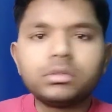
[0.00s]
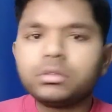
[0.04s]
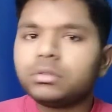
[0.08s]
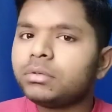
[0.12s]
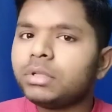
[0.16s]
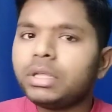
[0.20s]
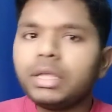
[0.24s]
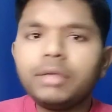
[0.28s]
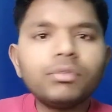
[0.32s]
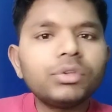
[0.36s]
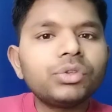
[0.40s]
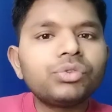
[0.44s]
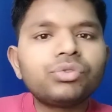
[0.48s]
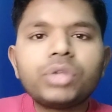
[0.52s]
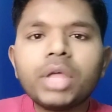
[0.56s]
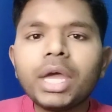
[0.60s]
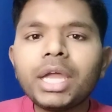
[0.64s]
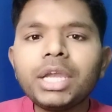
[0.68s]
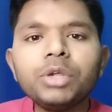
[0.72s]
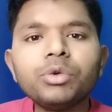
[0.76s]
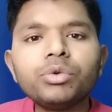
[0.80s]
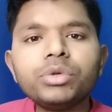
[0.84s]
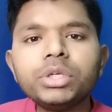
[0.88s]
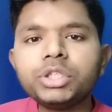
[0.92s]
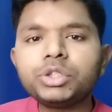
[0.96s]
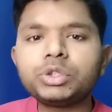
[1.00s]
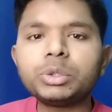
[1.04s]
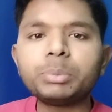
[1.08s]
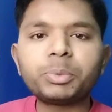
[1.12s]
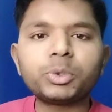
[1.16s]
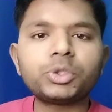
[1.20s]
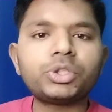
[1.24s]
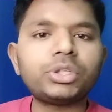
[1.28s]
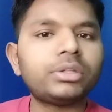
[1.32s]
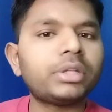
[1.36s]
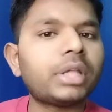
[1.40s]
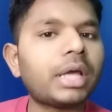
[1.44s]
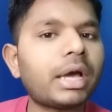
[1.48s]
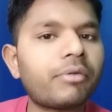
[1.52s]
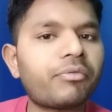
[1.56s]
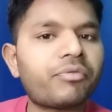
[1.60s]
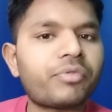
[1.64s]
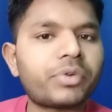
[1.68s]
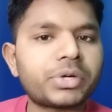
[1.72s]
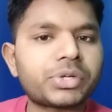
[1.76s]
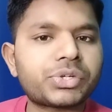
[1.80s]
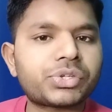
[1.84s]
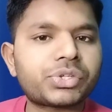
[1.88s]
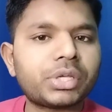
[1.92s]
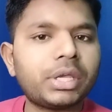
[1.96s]
even then you need to put in the
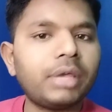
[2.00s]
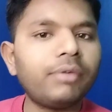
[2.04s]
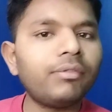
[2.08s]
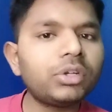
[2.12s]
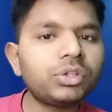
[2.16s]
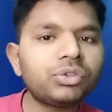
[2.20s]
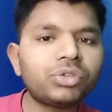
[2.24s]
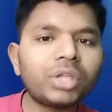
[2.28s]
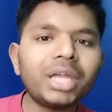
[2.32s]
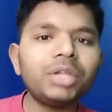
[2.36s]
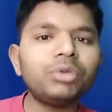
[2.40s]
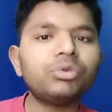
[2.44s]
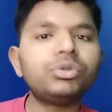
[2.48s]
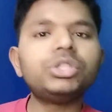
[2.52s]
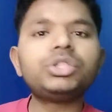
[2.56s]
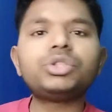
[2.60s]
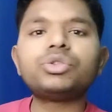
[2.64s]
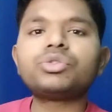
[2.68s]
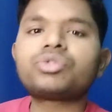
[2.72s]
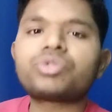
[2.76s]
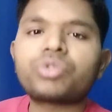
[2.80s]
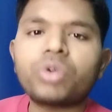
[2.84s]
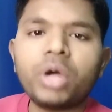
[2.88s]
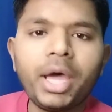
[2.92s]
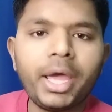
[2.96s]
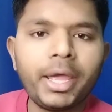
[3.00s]
efforts even then you need to try